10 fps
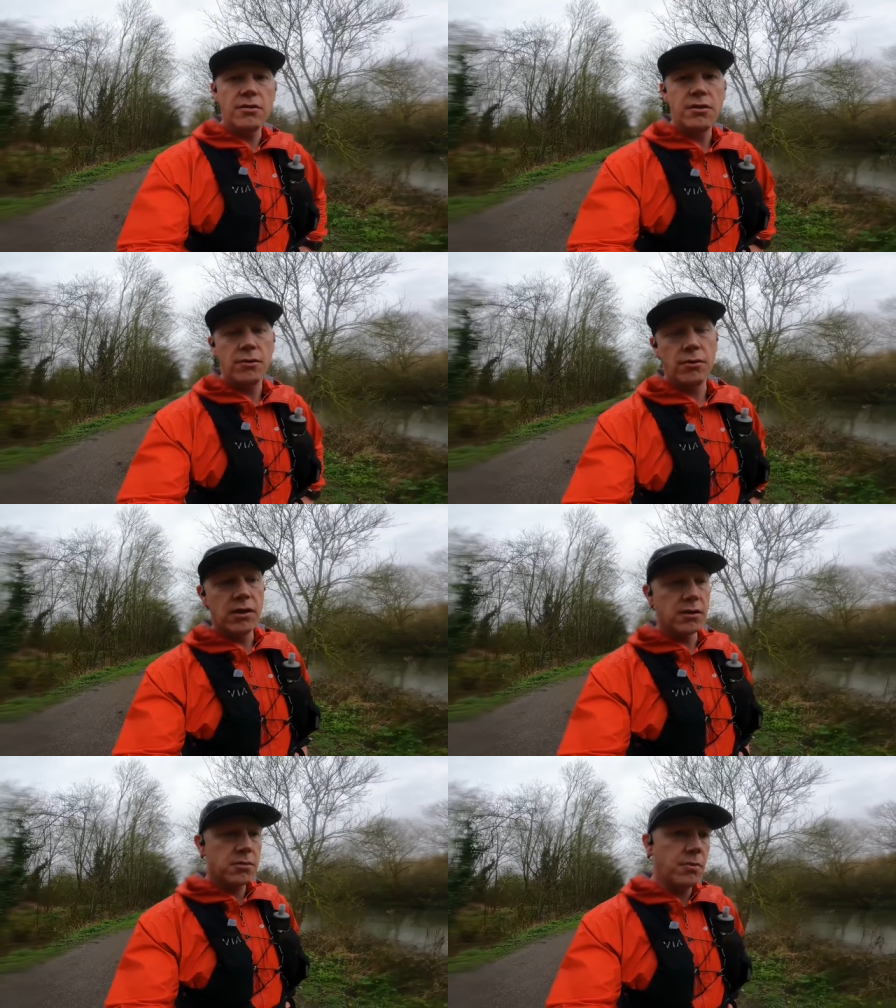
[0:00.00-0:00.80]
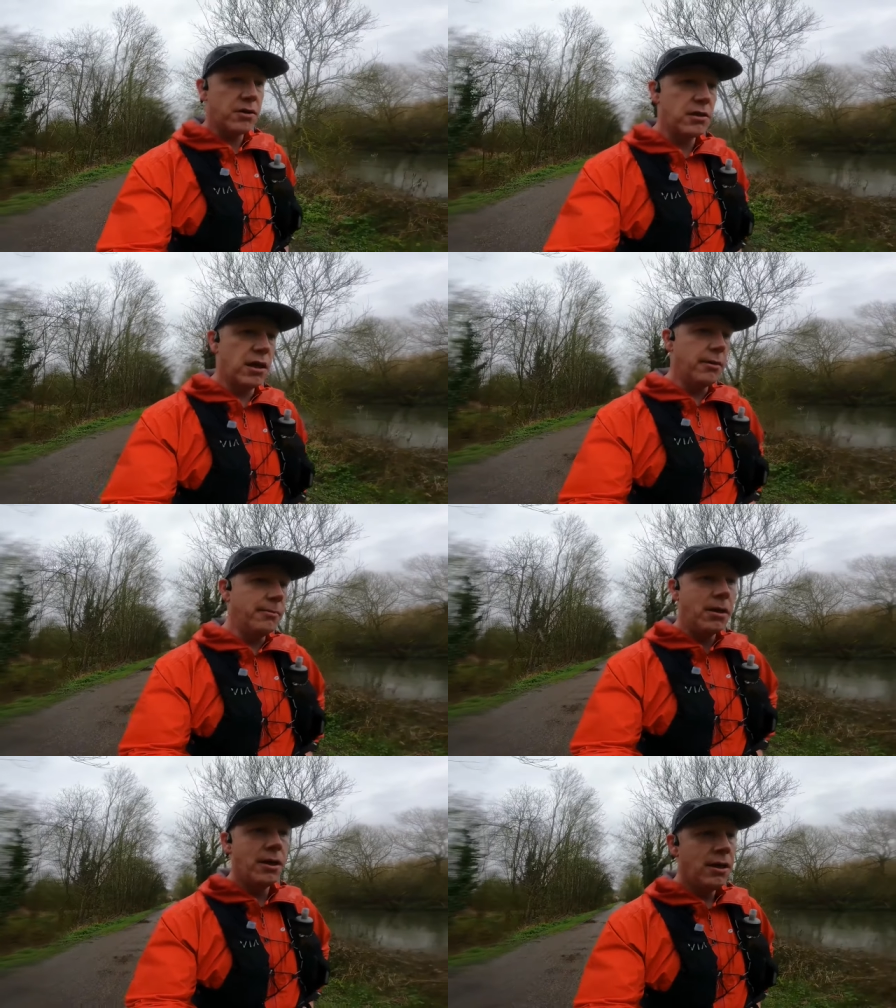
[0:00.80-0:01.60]
those little lugs, but
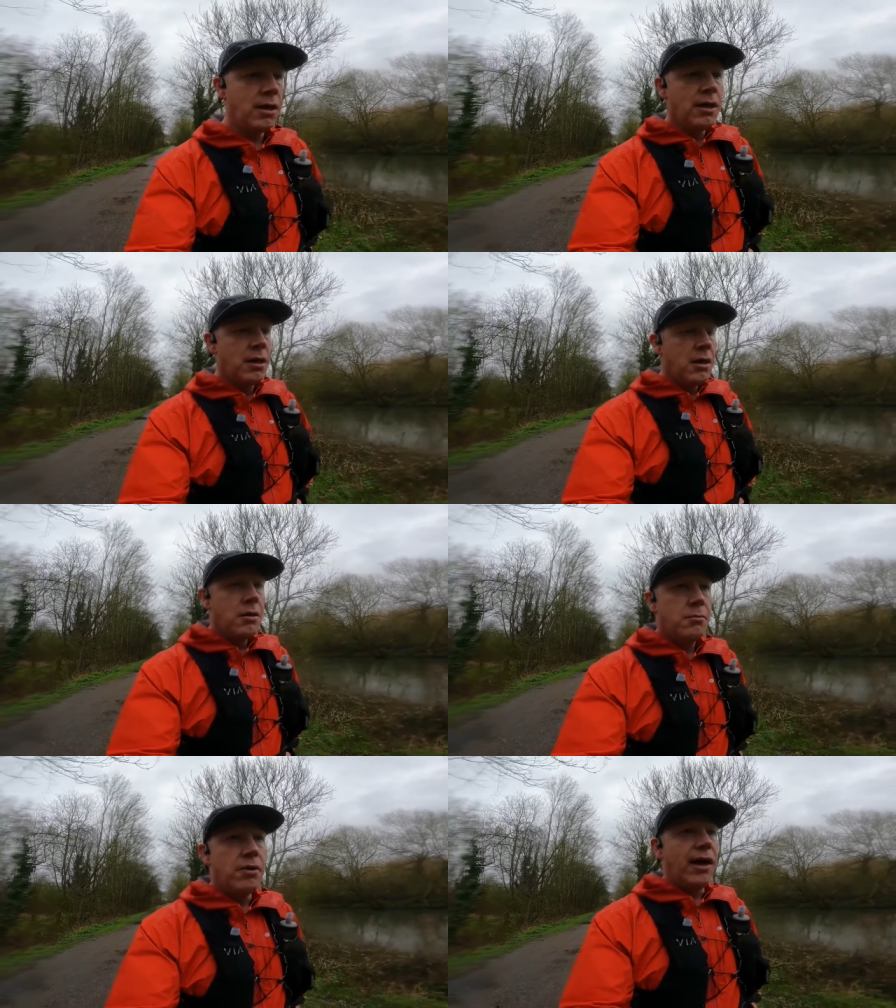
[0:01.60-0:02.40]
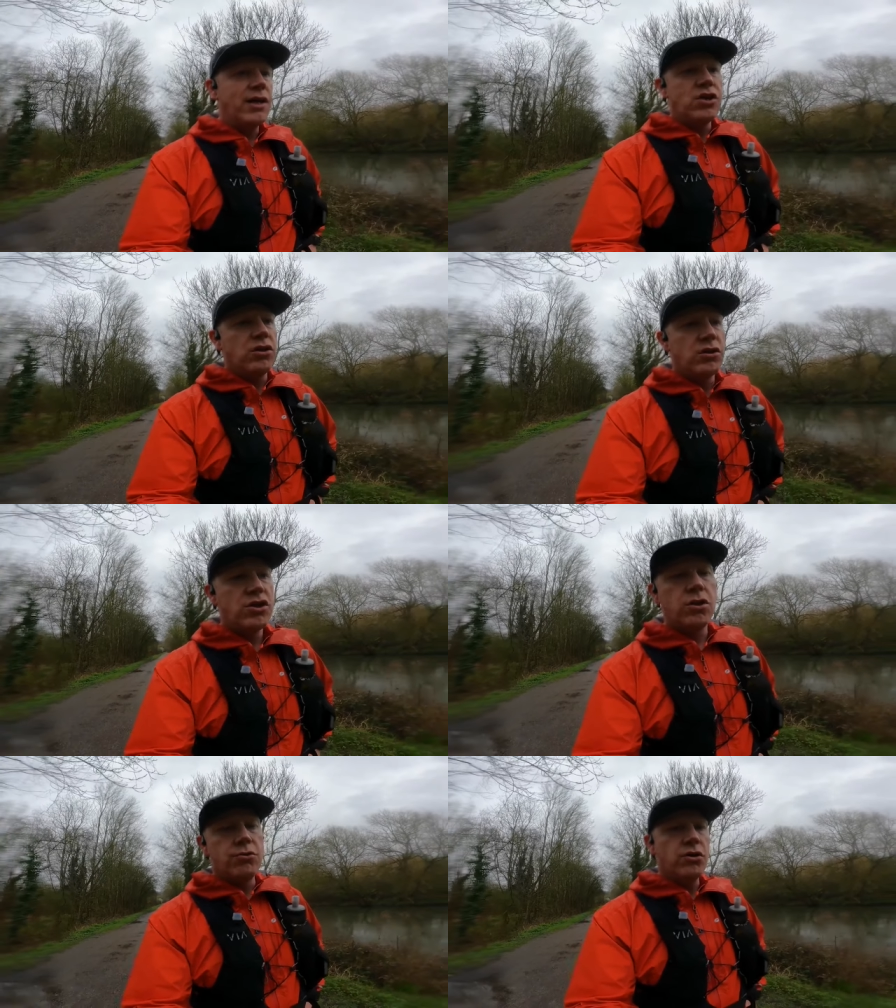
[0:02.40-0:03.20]
um, but actually
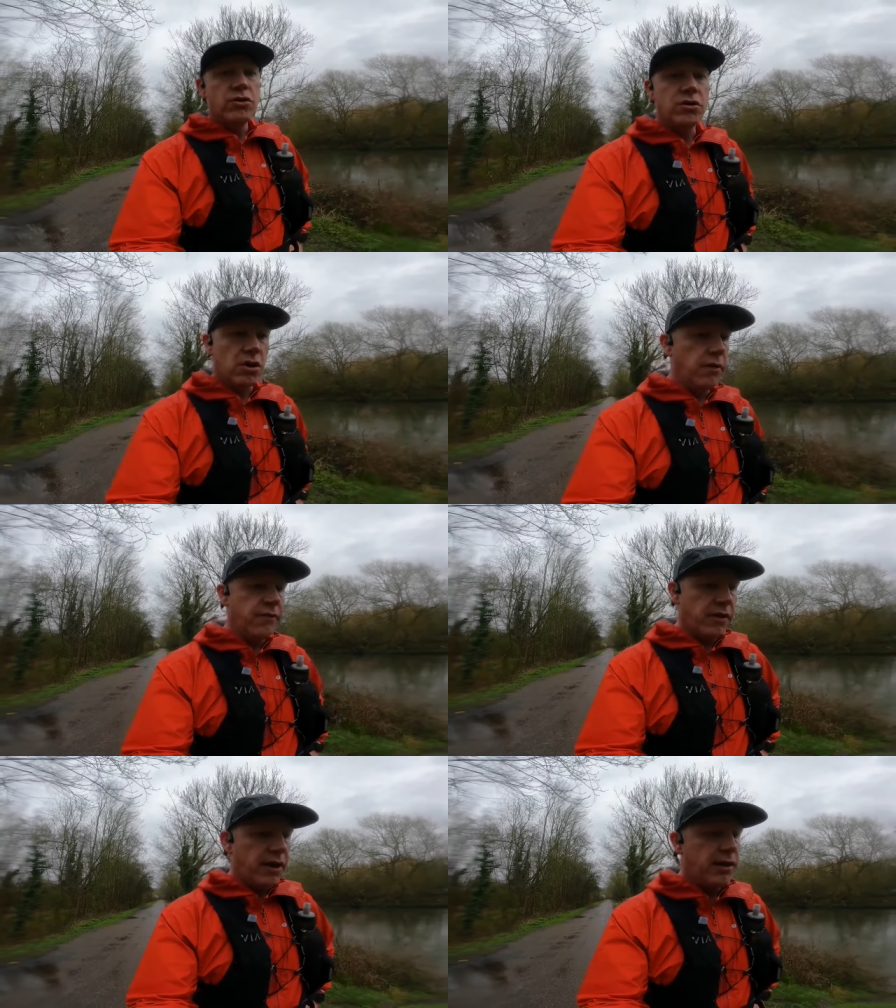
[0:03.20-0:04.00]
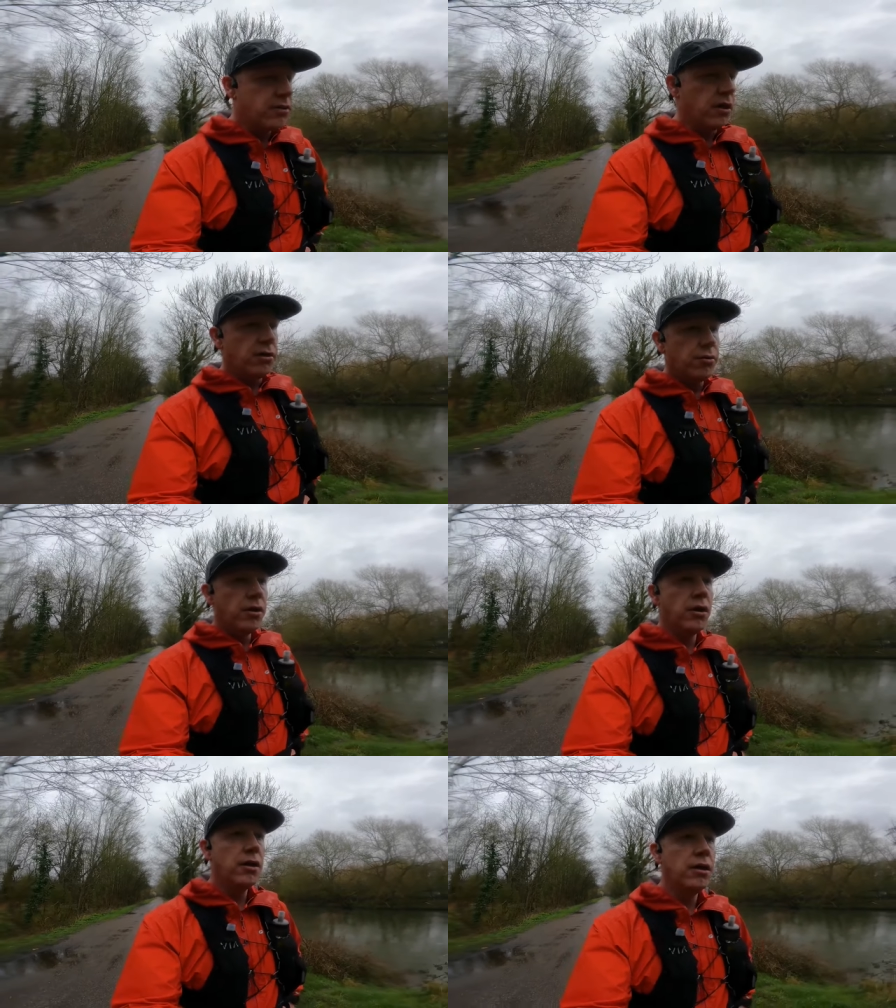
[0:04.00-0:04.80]
this shoe's not designed for that, so
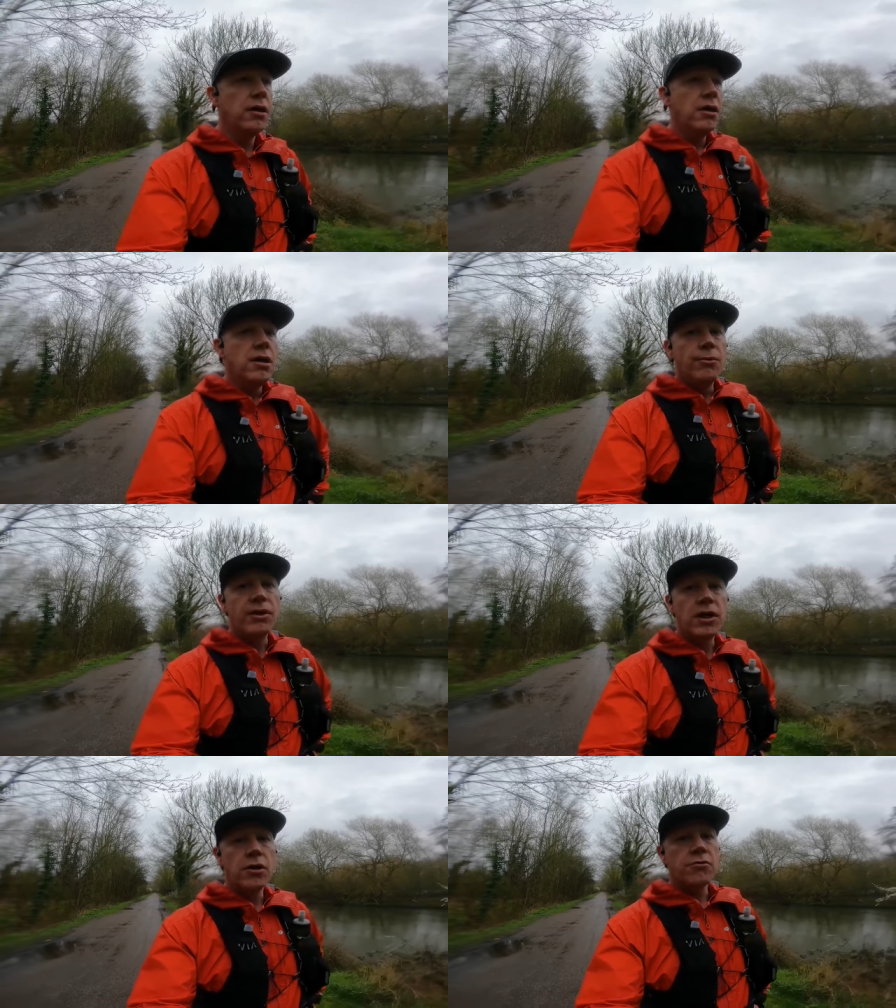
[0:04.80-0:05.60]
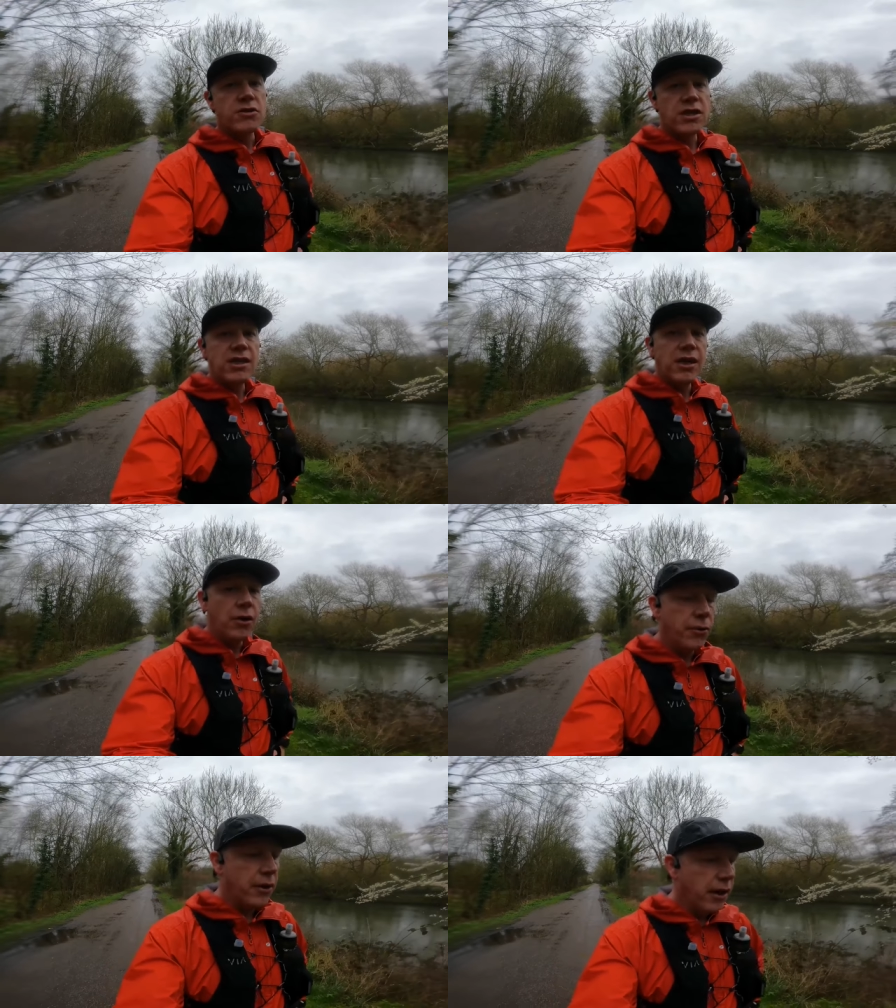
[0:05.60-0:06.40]
we can't critique
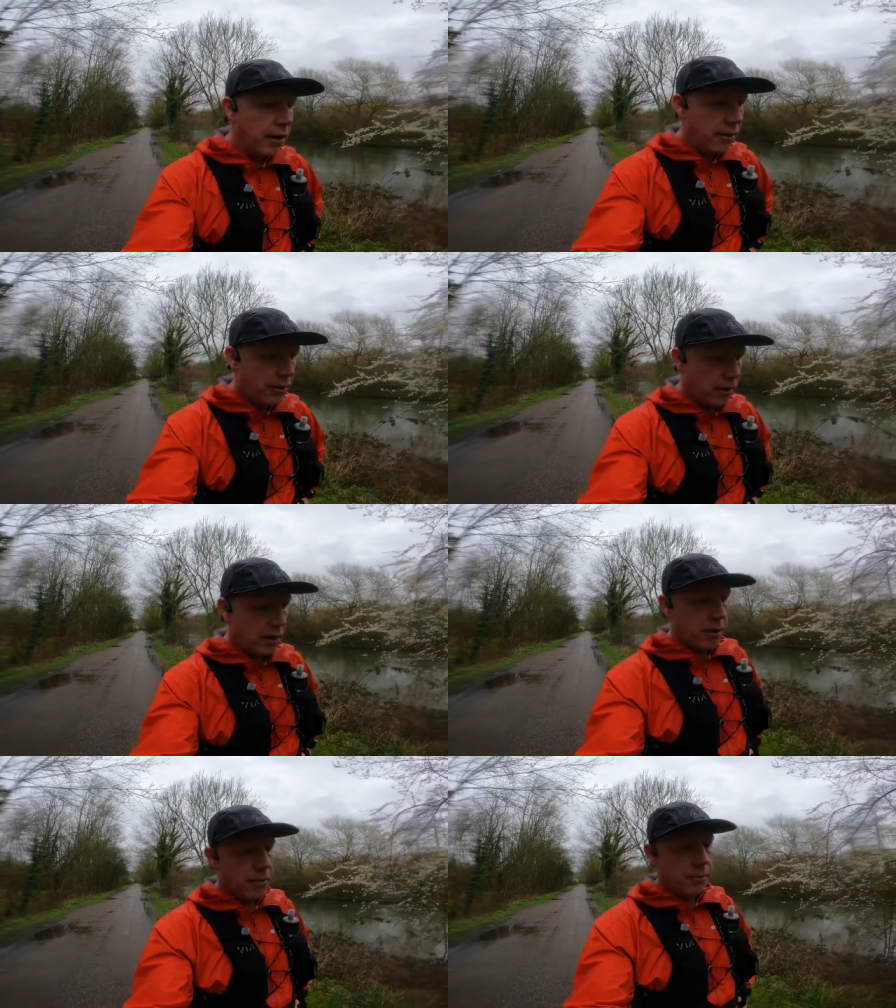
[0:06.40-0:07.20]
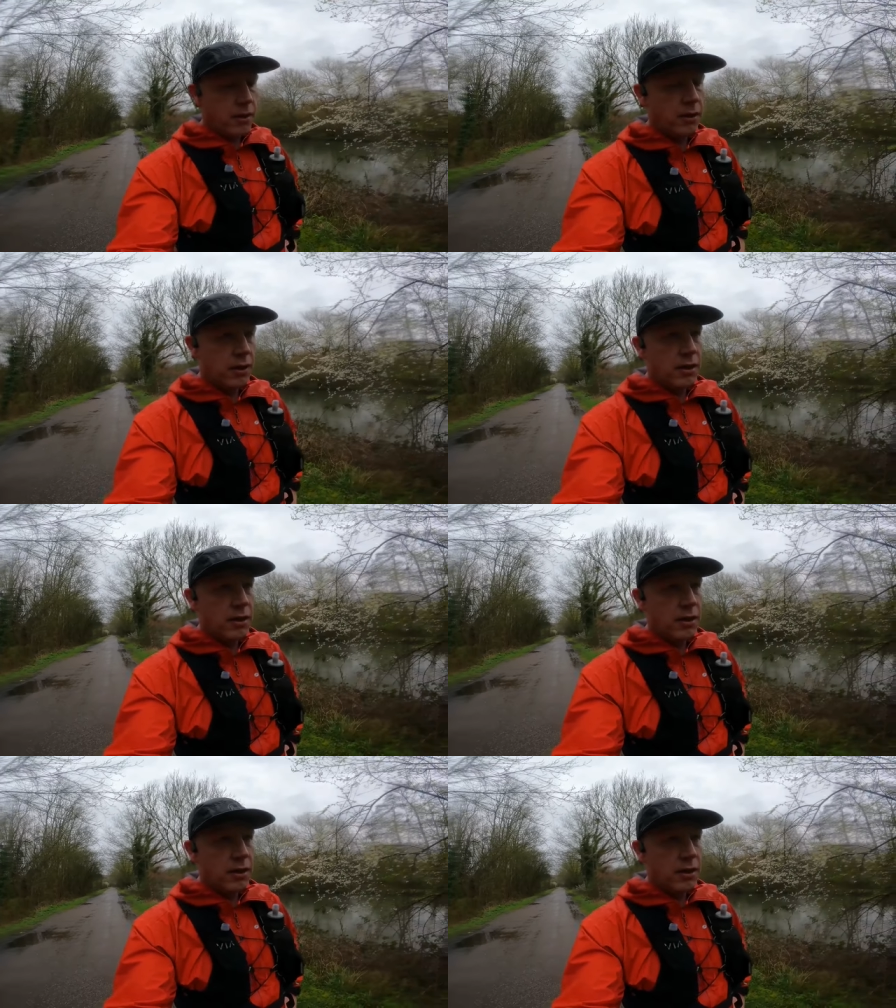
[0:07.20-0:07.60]
it on that. Um,